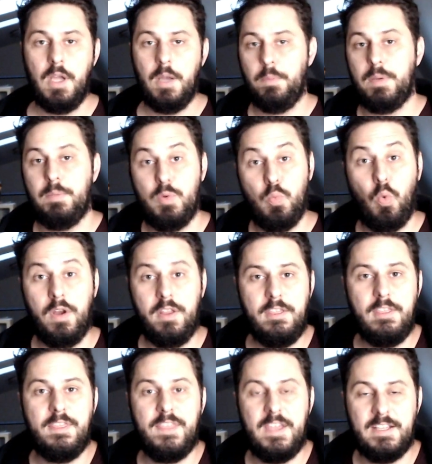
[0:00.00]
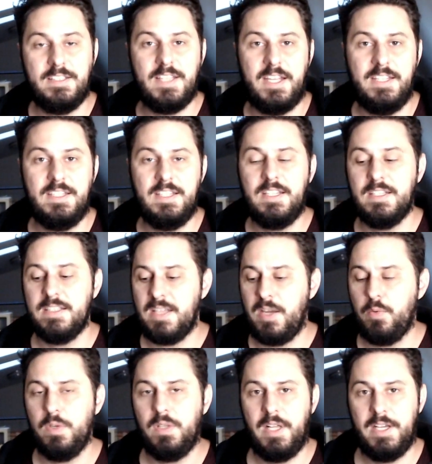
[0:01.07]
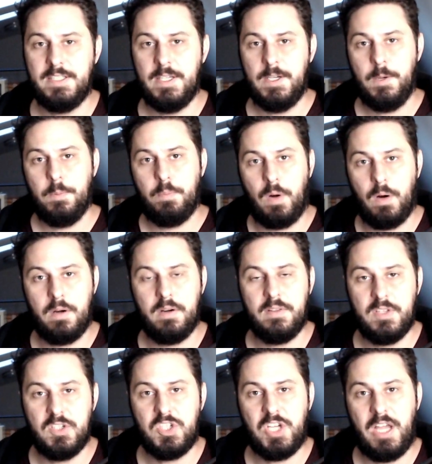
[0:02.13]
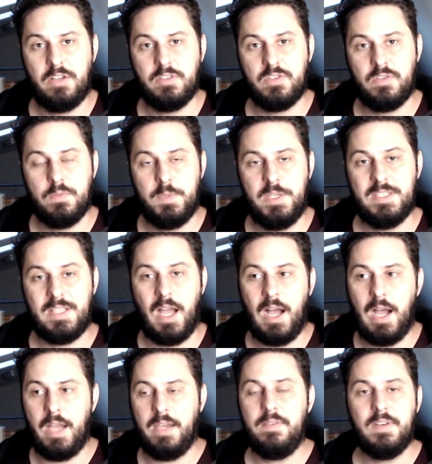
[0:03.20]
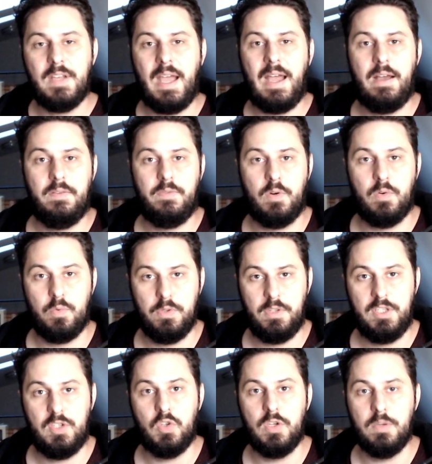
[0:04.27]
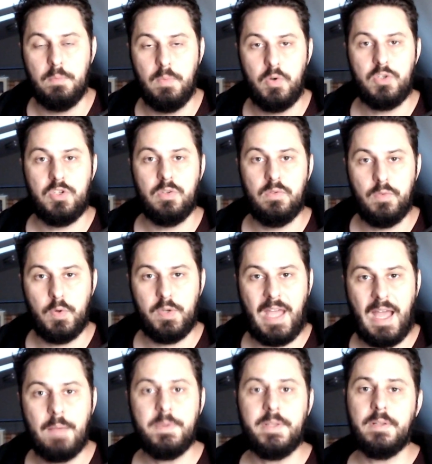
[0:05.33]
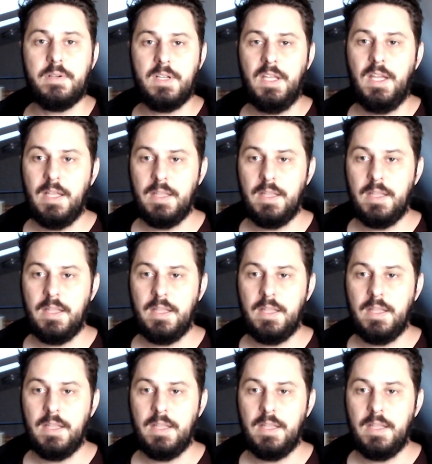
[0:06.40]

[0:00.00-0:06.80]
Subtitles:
But I mean, one of the things I did is I realized part of the challenge for me is I didn't even have a really good emotional vocabulary.